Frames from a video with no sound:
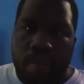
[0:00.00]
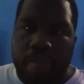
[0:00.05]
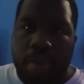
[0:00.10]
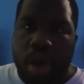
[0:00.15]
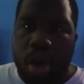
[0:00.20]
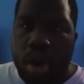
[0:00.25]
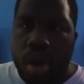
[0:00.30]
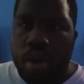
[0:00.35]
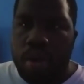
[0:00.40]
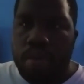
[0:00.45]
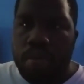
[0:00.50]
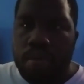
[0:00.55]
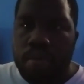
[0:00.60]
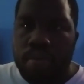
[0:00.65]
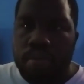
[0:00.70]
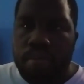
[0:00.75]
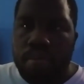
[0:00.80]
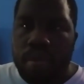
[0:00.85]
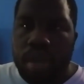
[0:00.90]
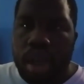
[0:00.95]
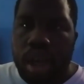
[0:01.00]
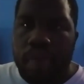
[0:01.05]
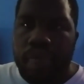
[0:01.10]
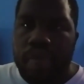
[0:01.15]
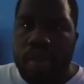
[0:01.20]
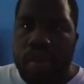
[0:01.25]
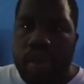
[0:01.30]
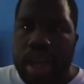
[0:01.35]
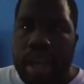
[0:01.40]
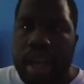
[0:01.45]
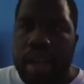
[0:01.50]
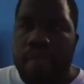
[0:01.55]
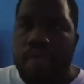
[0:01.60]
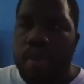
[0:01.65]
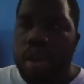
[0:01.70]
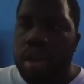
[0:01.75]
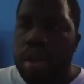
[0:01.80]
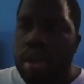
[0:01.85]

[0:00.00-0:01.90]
Jinder Mahal. A few that